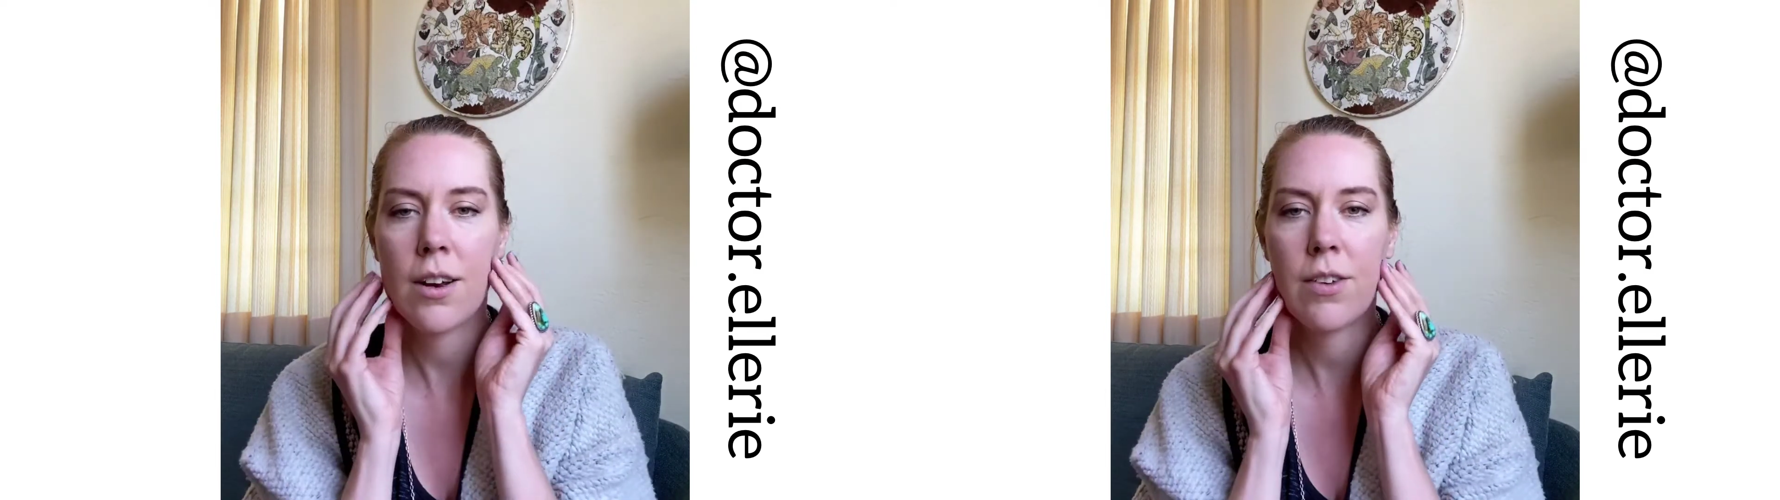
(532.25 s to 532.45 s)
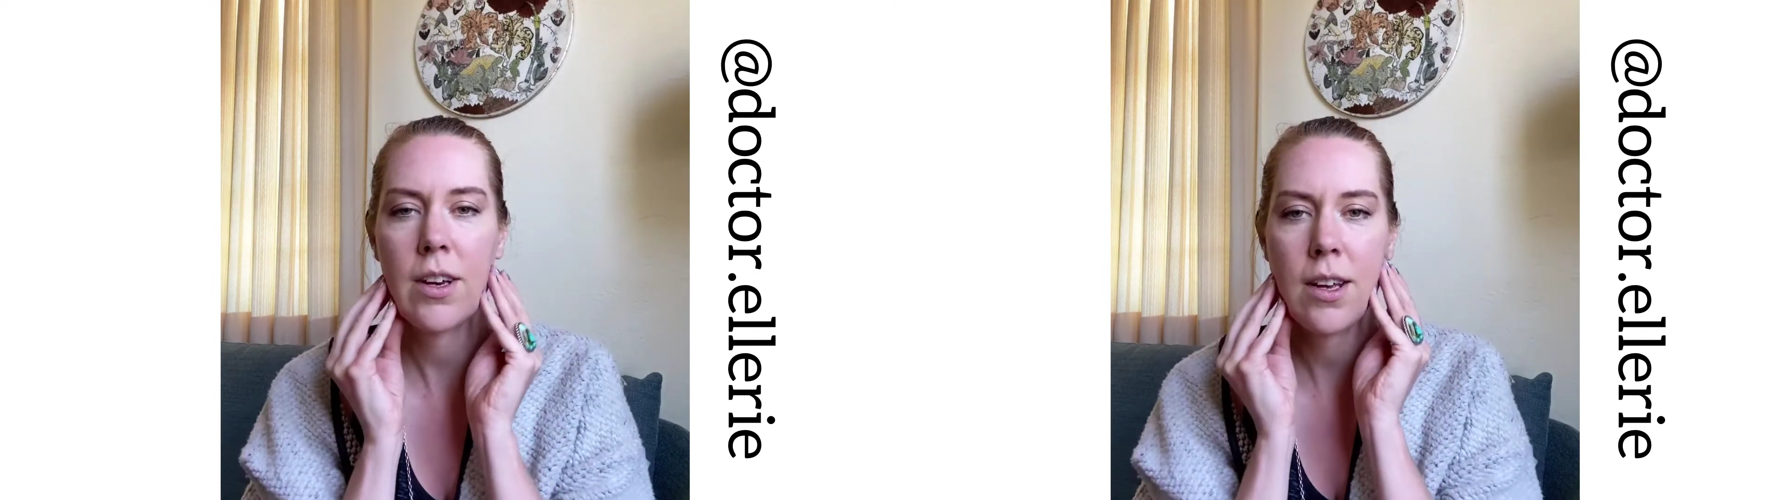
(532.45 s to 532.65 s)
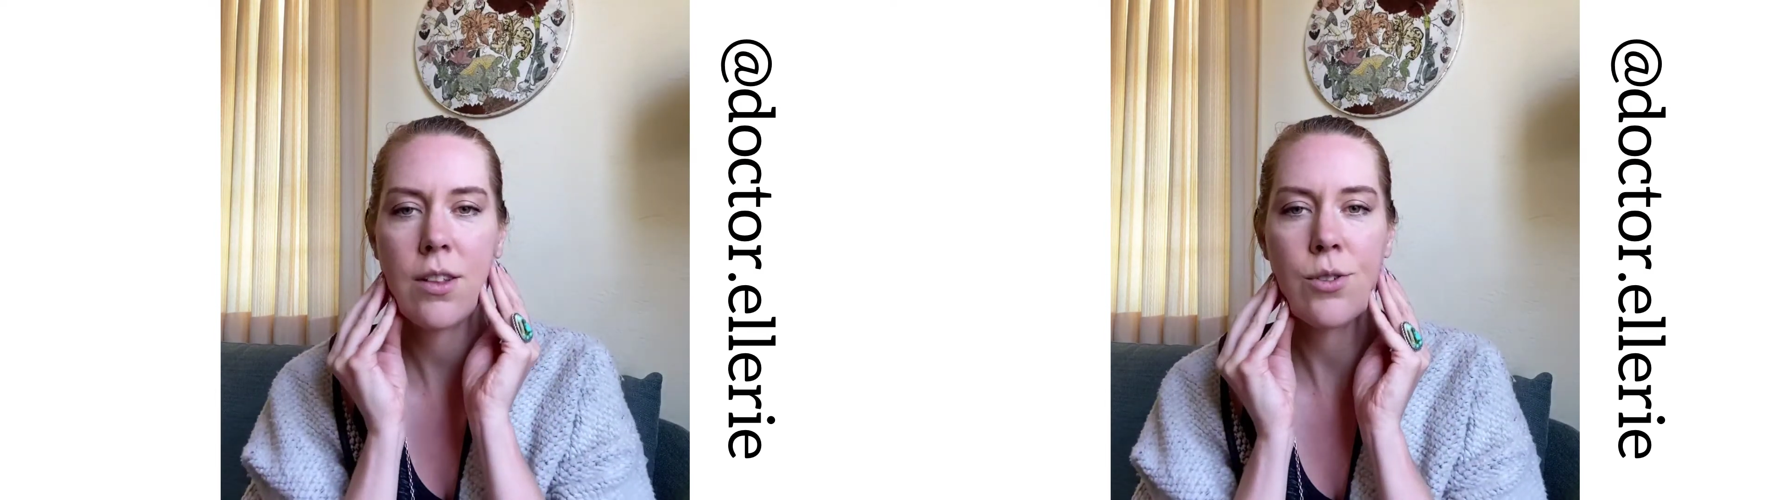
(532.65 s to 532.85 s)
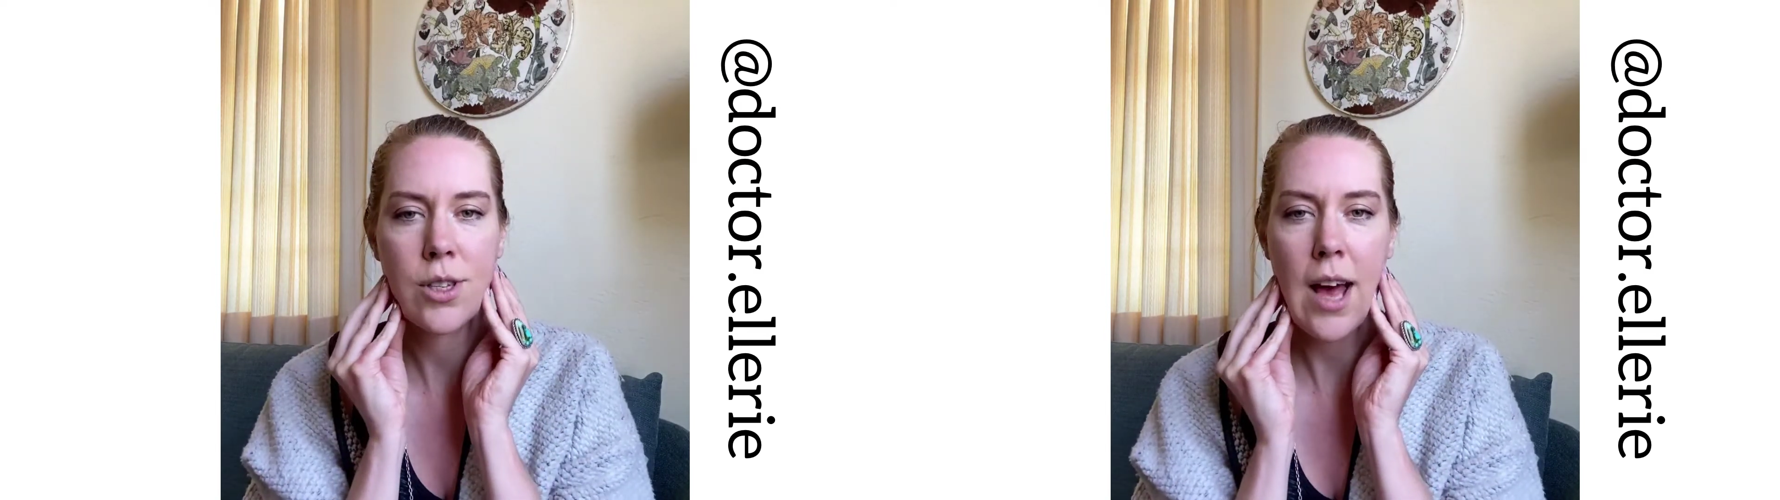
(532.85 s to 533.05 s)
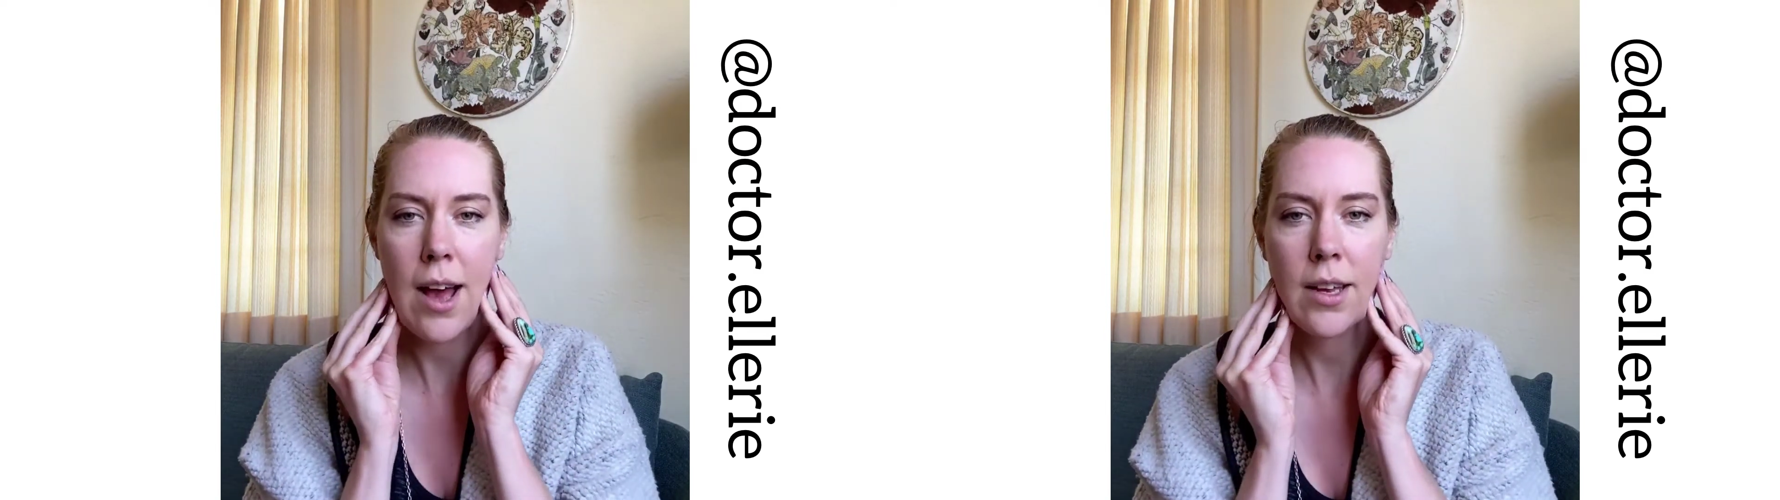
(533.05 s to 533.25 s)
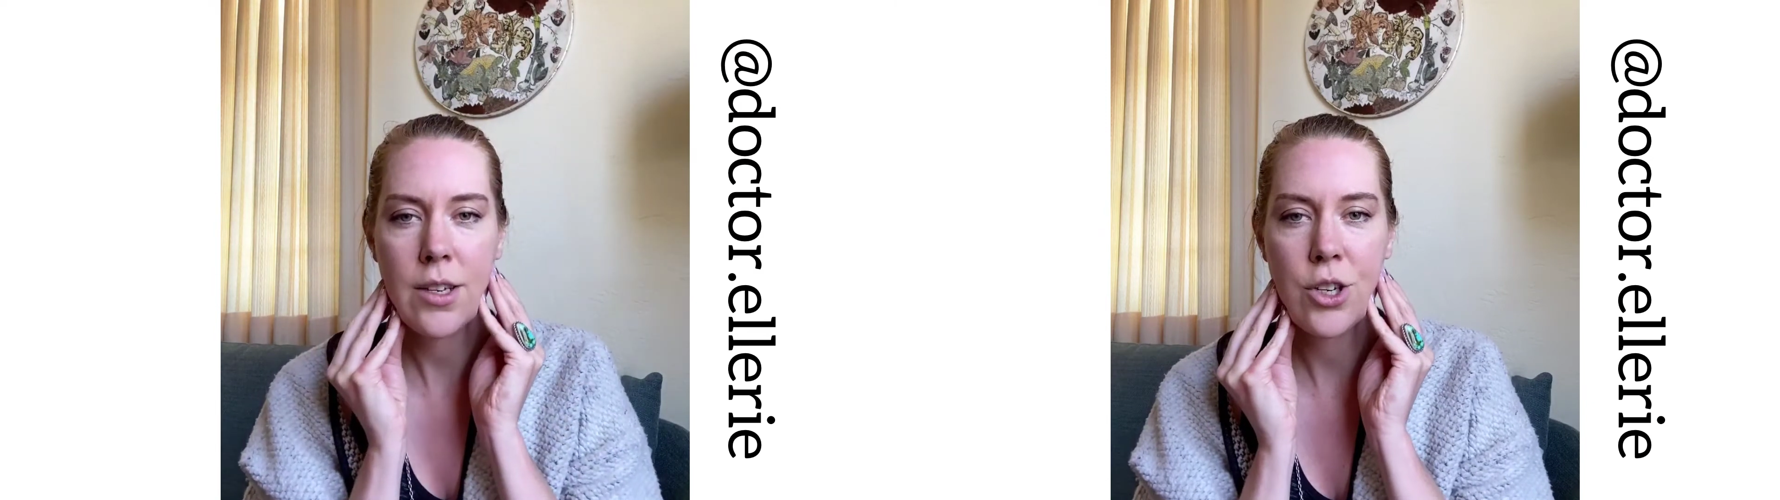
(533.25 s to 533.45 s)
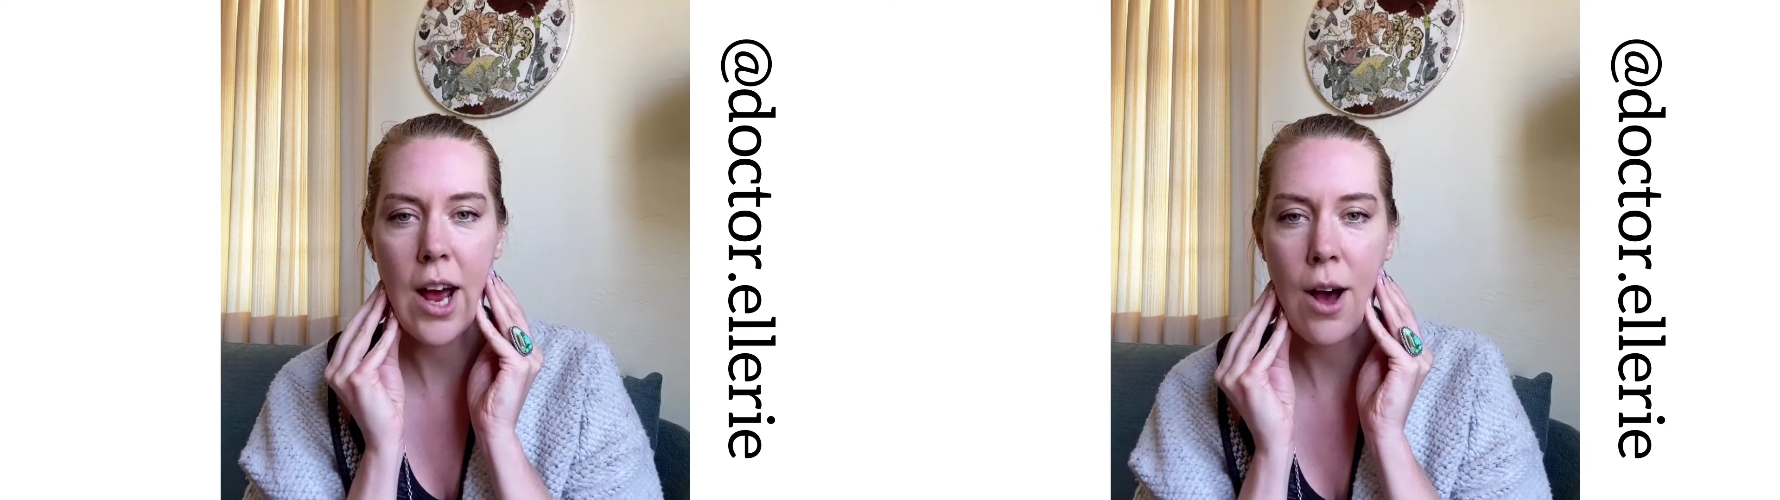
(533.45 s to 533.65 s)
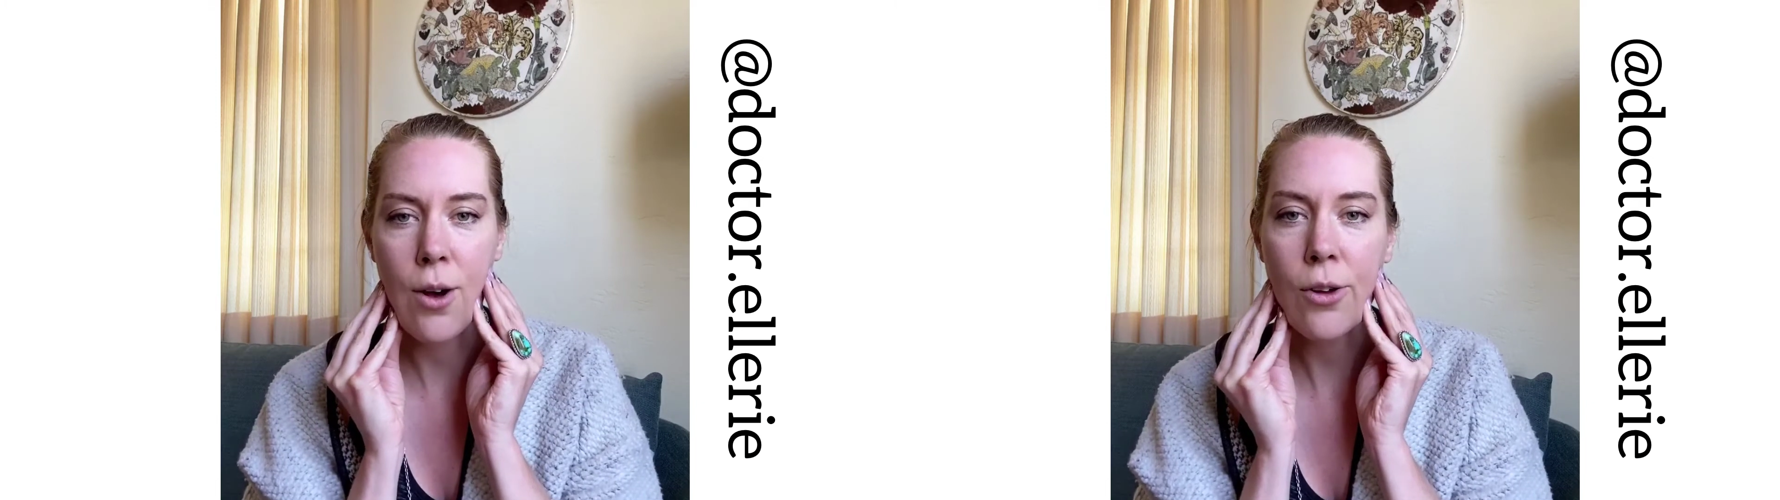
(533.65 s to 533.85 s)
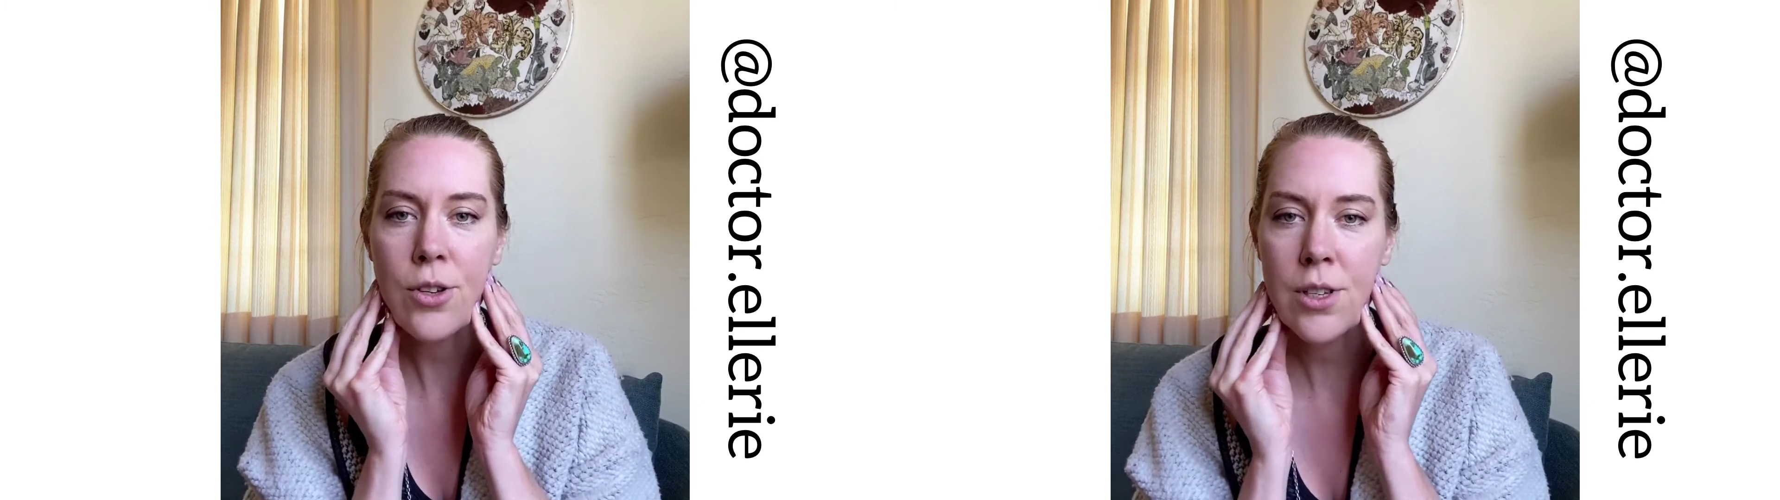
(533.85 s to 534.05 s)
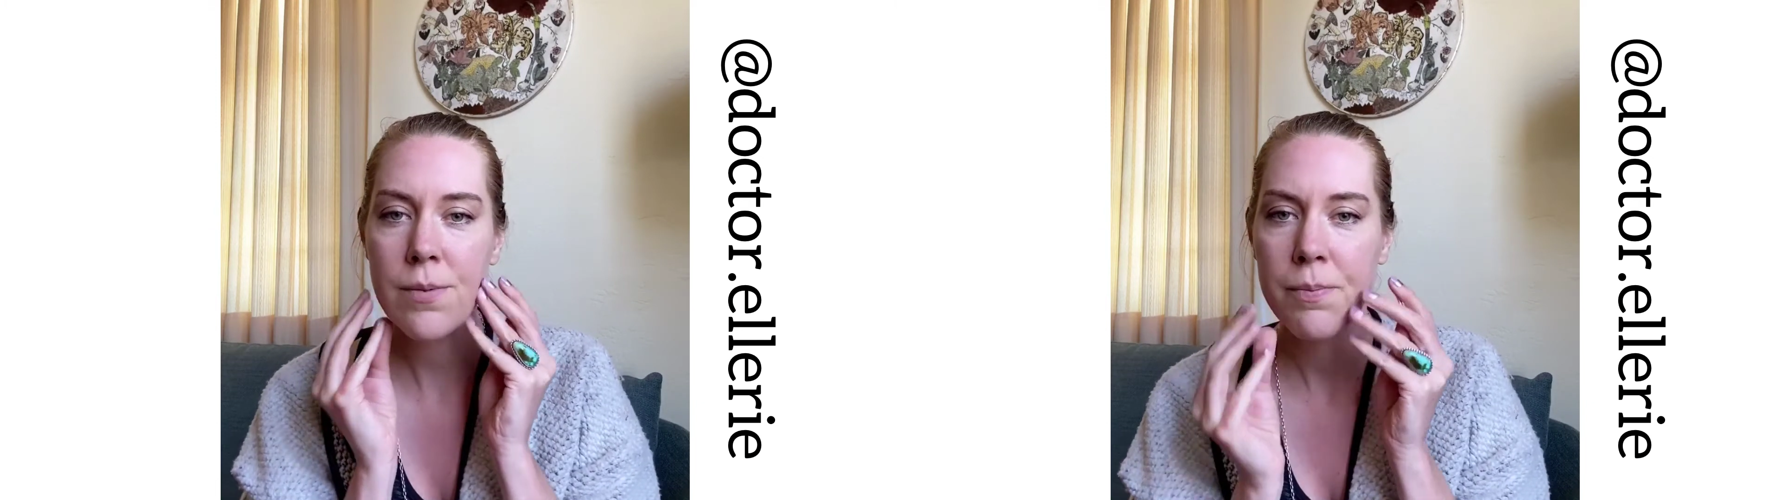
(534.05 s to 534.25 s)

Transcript: getting those saggy jowls,